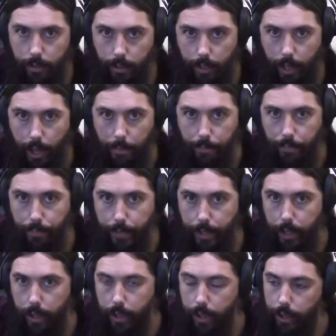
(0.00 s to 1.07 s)
Okay,
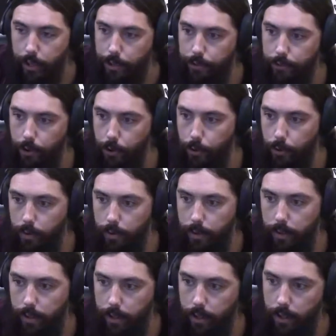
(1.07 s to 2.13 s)
so
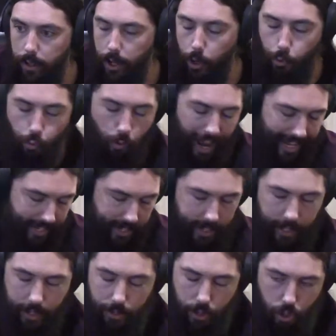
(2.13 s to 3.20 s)
a rest
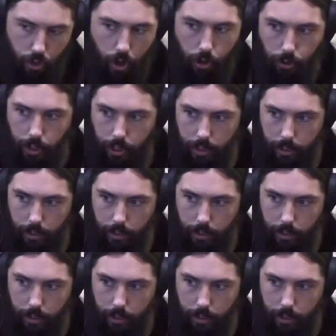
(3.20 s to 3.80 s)
stroke